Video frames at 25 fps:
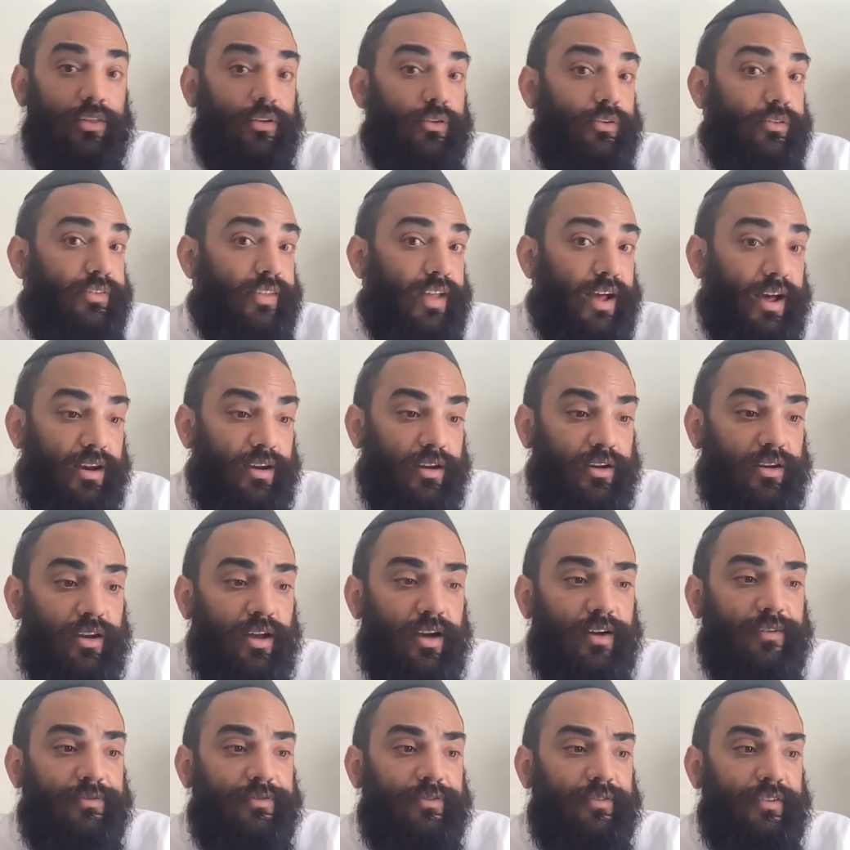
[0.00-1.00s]
There's not
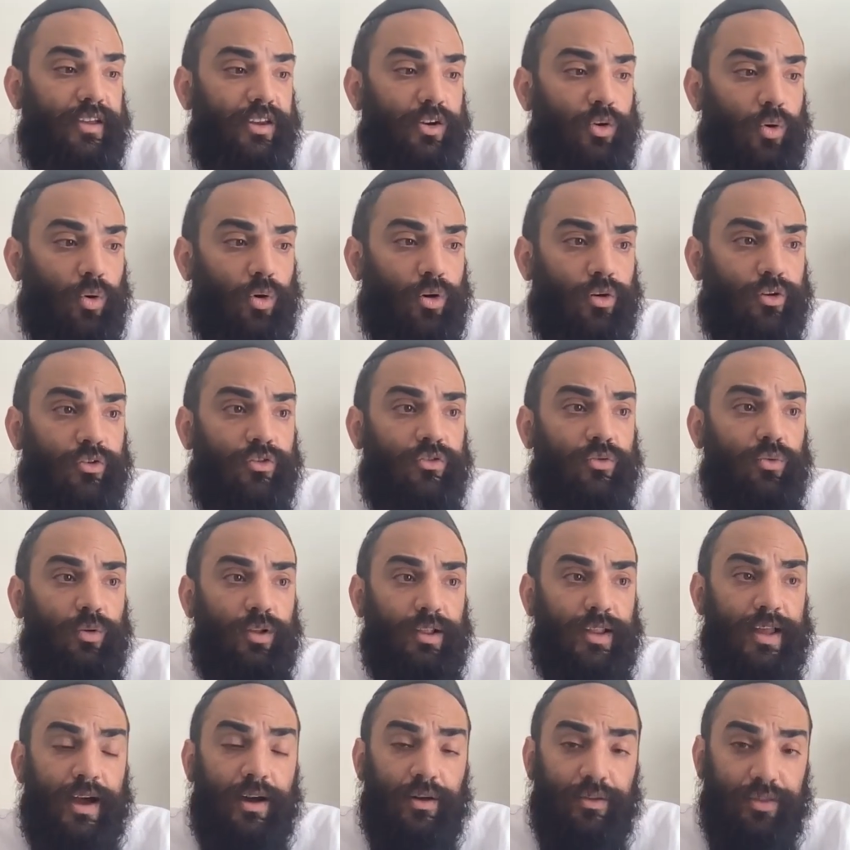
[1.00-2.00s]
enough in order to
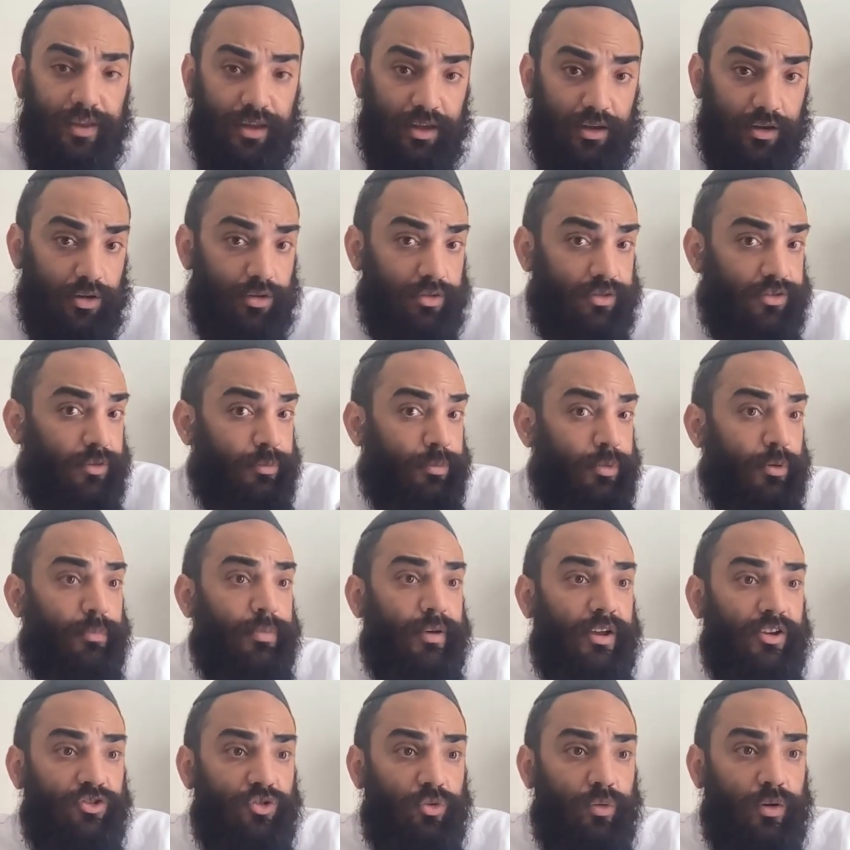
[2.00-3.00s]
allow the year to
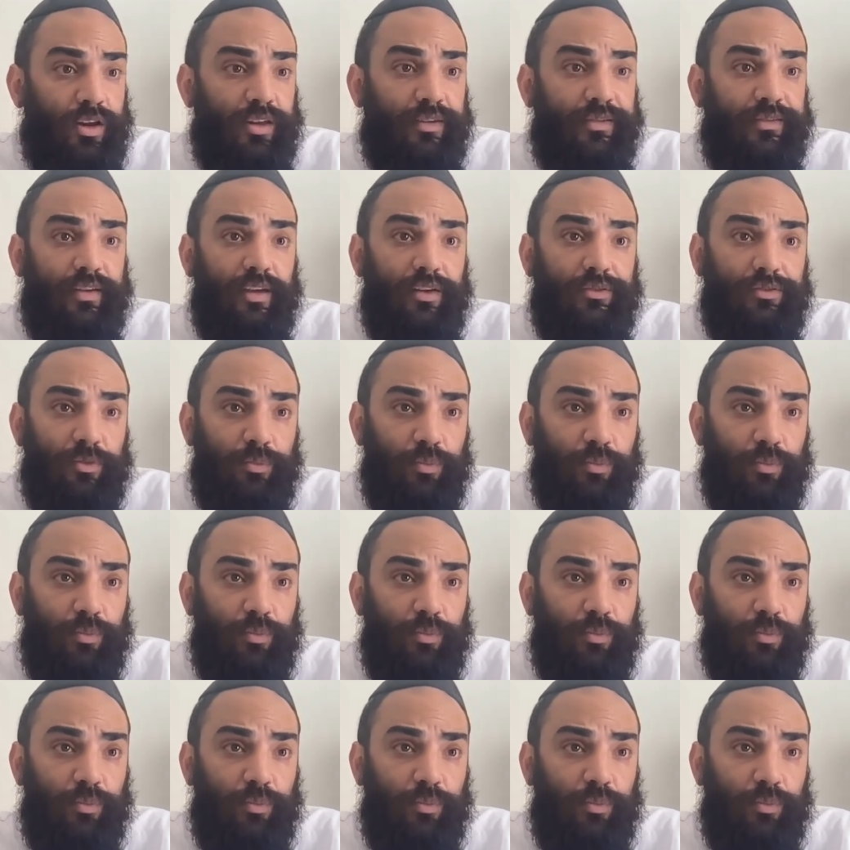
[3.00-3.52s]
perpetuate itself,